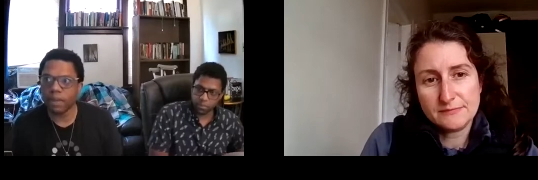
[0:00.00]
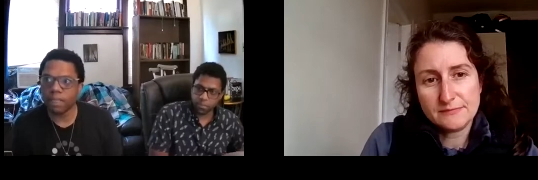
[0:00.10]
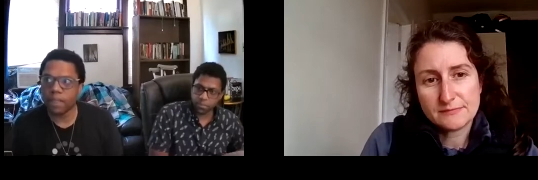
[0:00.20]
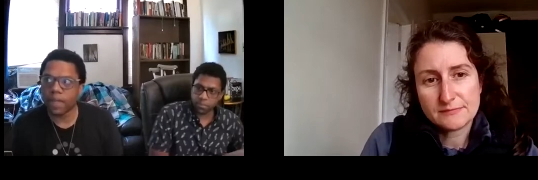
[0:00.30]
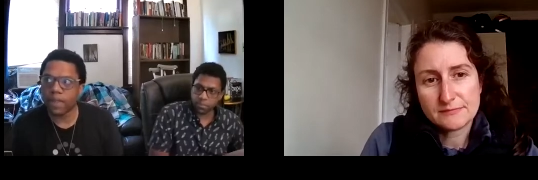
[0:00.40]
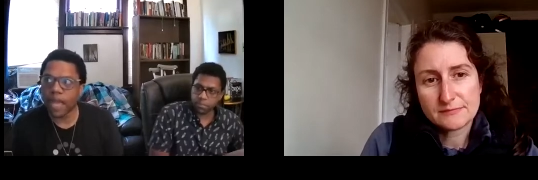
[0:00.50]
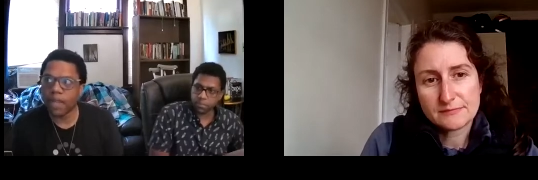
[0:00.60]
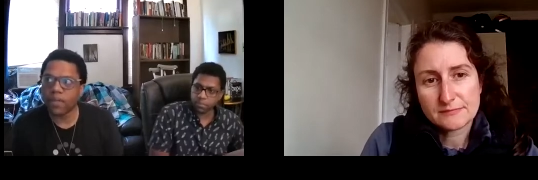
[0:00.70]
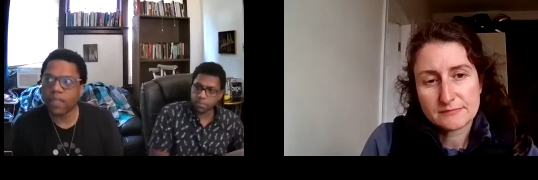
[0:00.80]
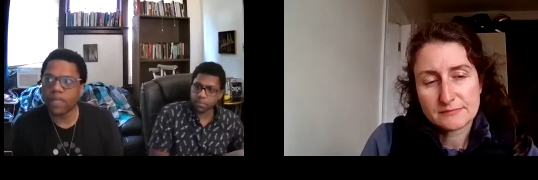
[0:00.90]
Speaker 1: and I know
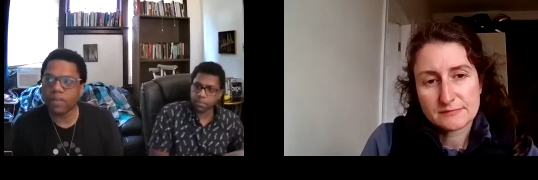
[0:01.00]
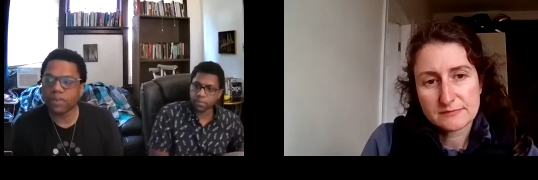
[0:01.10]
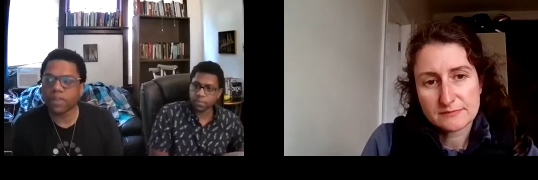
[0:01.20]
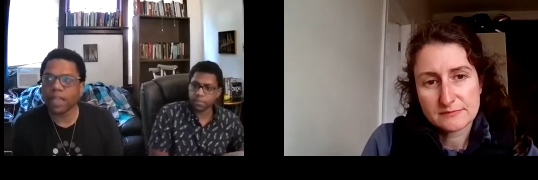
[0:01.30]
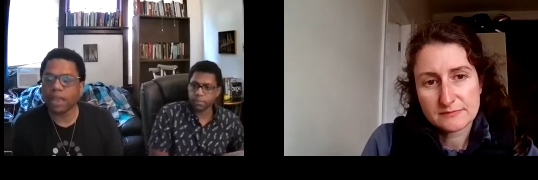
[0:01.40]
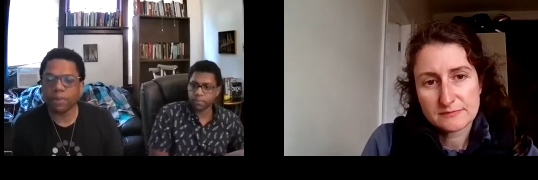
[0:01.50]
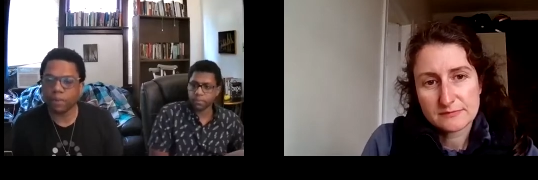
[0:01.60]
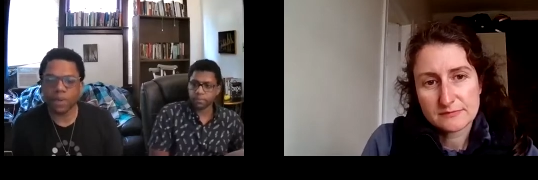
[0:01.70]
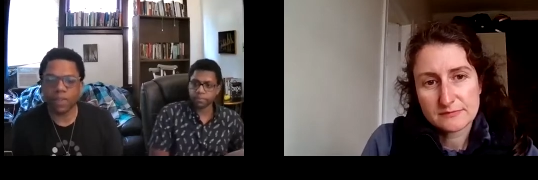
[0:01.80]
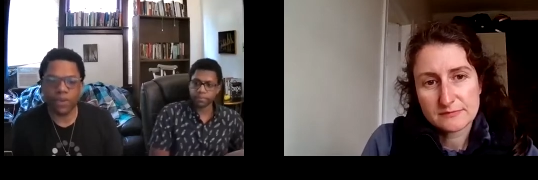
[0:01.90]
that just a lot of people
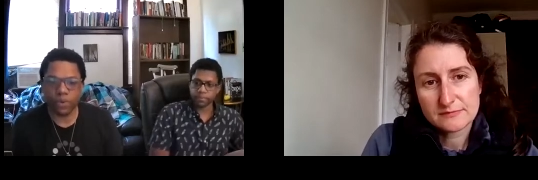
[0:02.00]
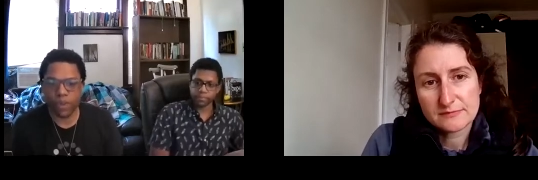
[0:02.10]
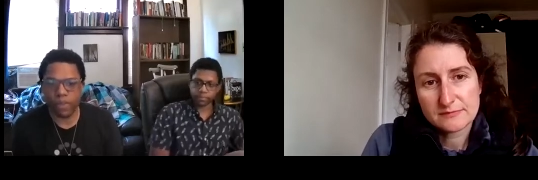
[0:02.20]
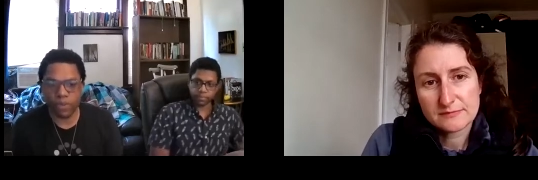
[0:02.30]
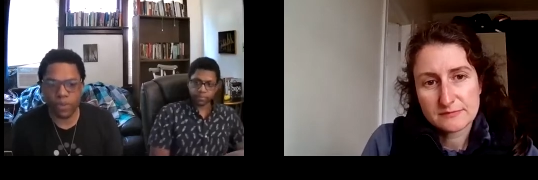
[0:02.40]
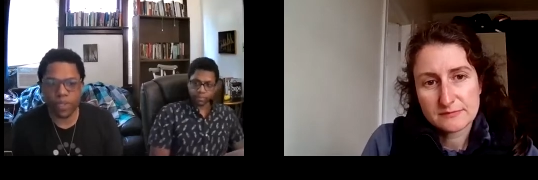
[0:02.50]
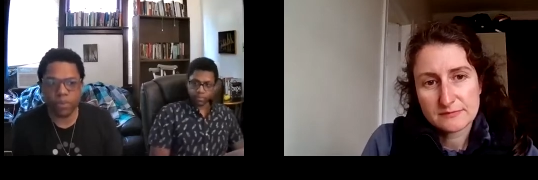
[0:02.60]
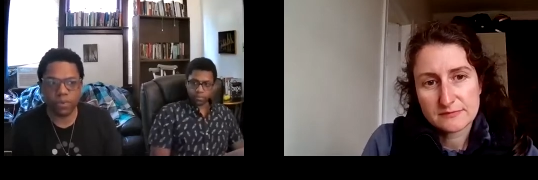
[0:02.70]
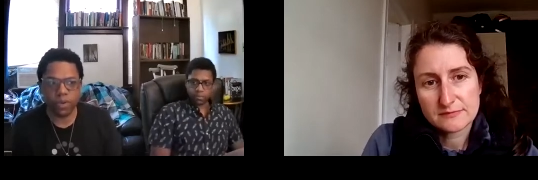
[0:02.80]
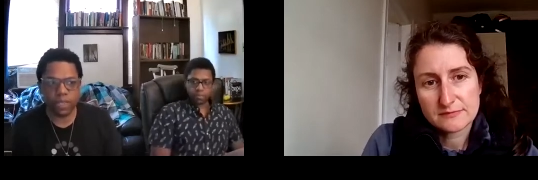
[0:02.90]
in the neurodiversity
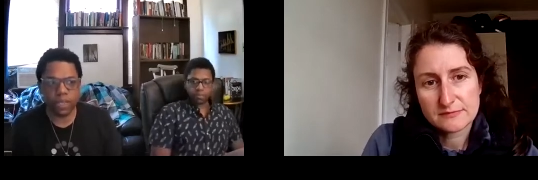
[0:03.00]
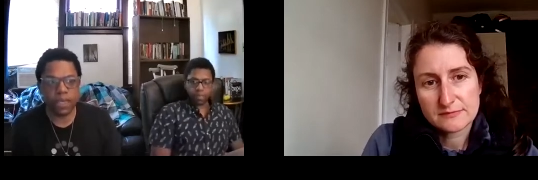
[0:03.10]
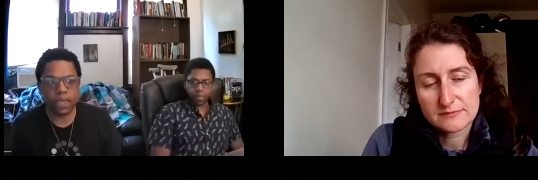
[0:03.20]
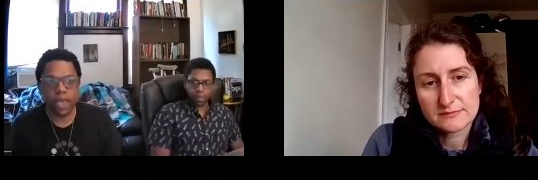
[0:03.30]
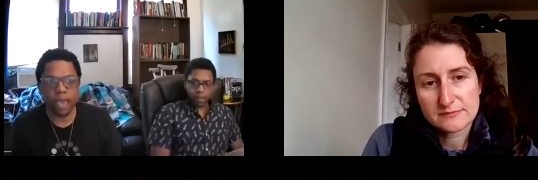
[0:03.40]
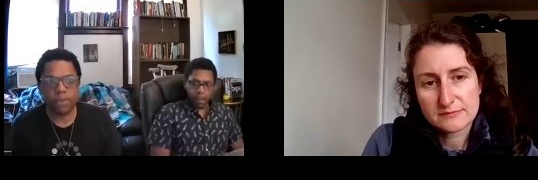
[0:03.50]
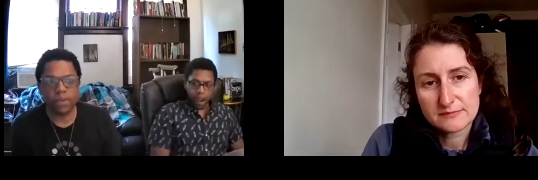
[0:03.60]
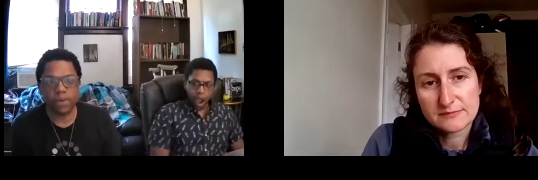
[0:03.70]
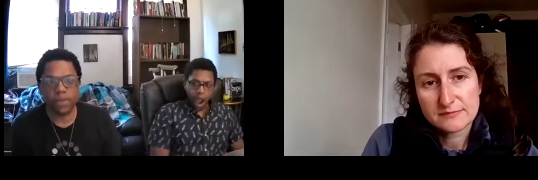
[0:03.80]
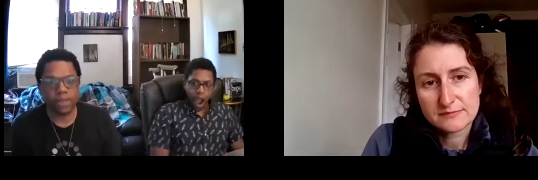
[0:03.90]
community have been
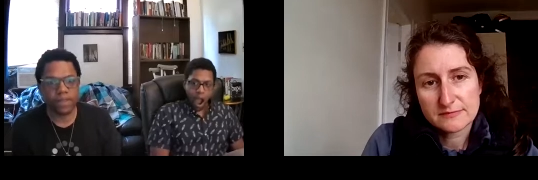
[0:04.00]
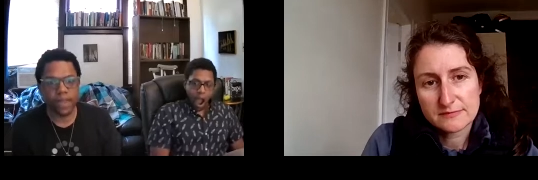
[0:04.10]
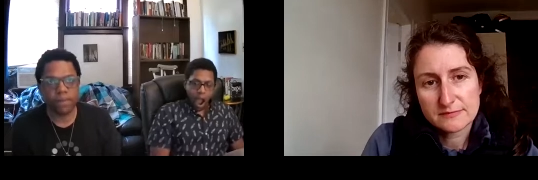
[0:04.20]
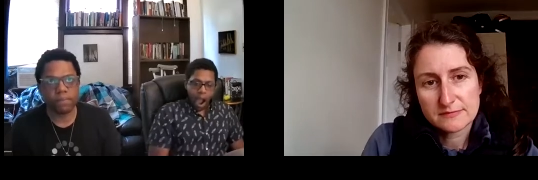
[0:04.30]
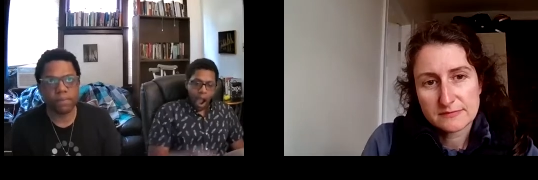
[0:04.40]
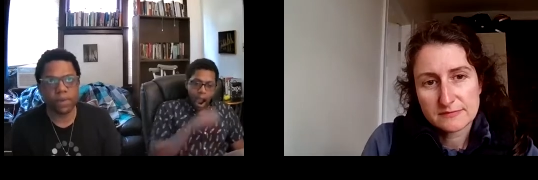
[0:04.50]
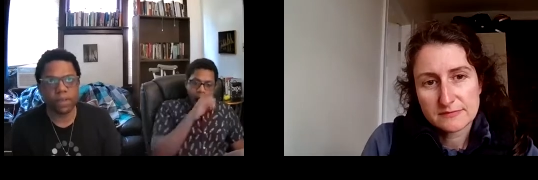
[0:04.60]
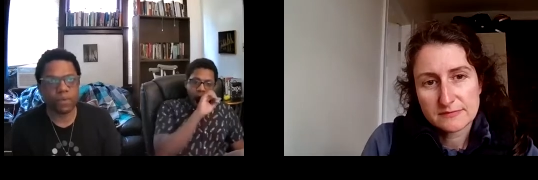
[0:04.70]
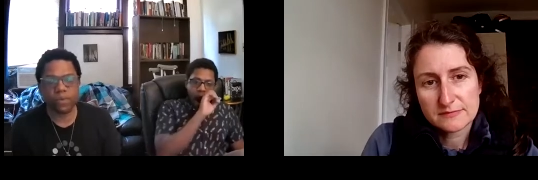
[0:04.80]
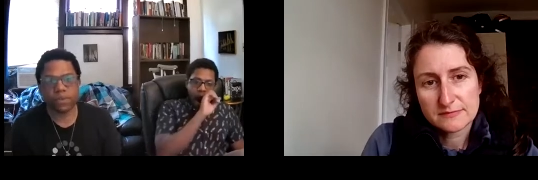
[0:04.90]
doing the same. They
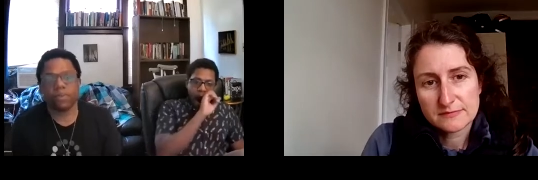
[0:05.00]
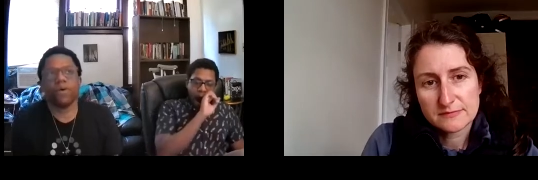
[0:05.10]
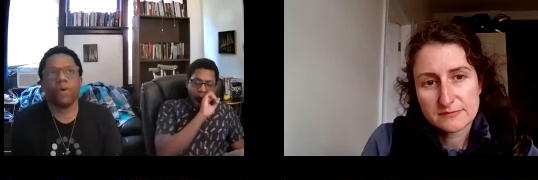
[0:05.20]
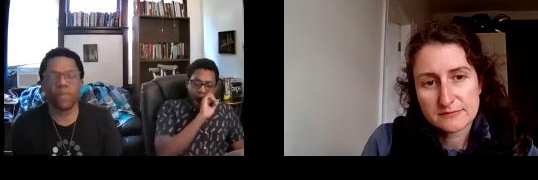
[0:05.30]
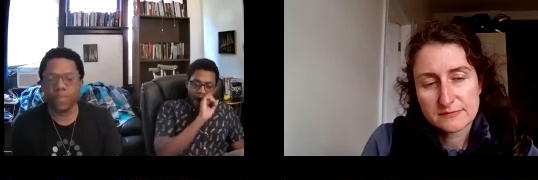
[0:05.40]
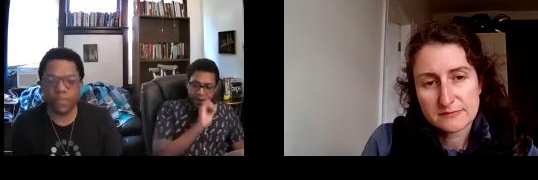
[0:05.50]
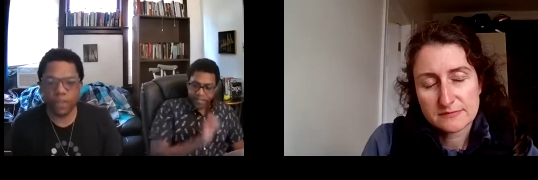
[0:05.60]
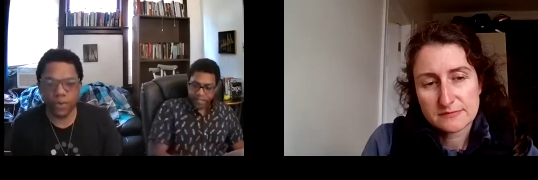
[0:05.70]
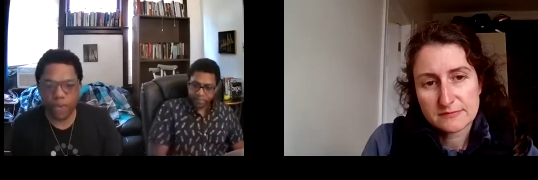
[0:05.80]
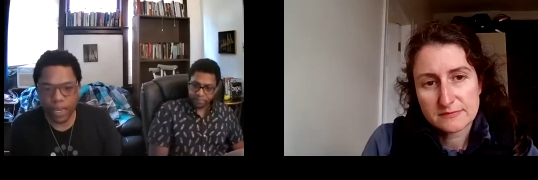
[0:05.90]
were just on the
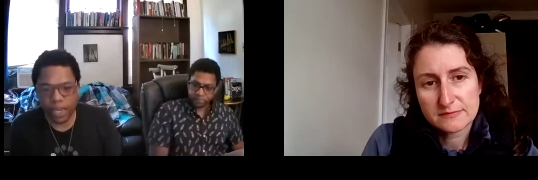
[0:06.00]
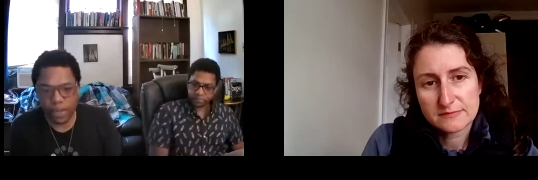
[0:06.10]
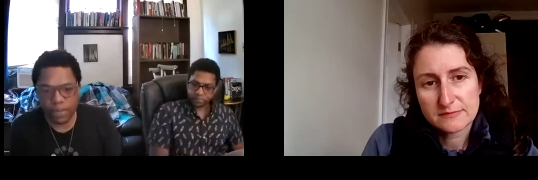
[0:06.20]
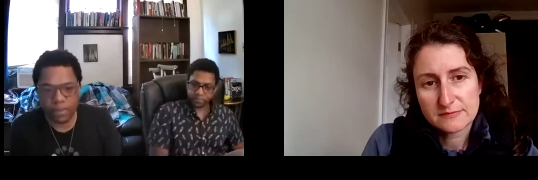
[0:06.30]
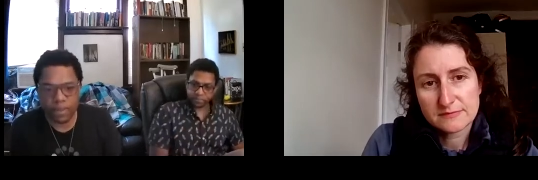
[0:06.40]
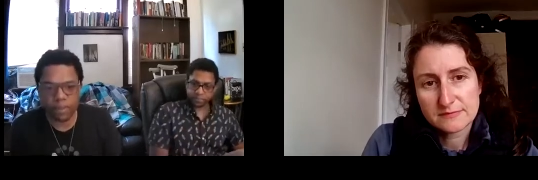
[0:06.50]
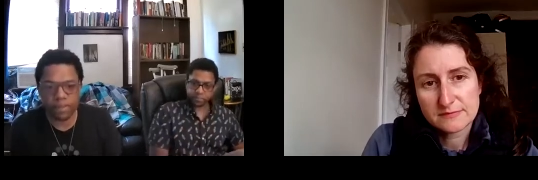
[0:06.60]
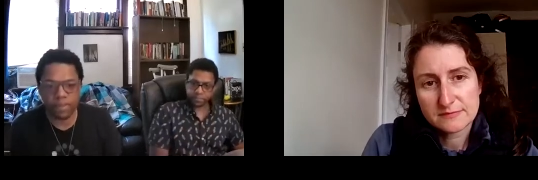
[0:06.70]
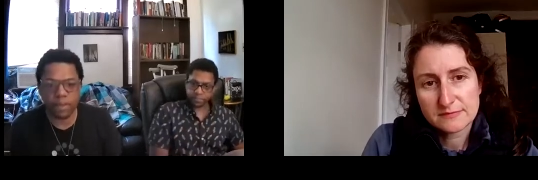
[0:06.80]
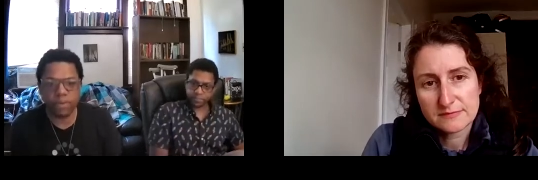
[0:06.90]
internet and they
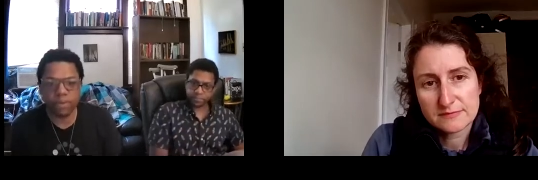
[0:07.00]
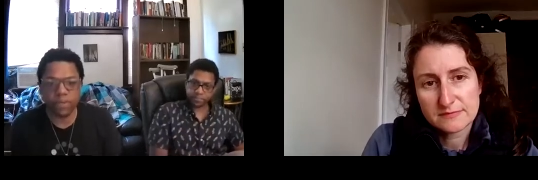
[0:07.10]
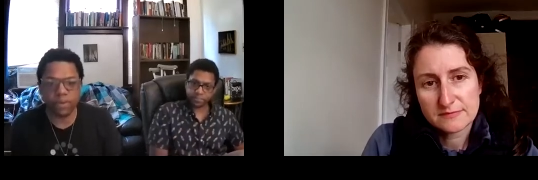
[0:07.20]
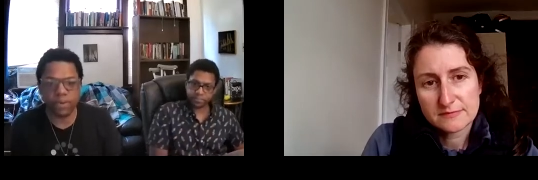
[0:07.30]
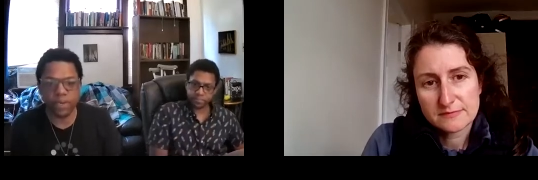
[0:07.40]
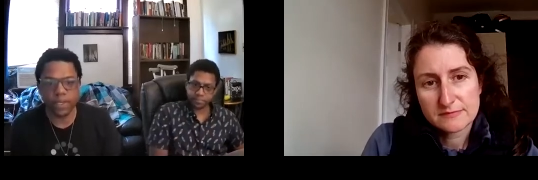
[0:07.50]
stumbled into it.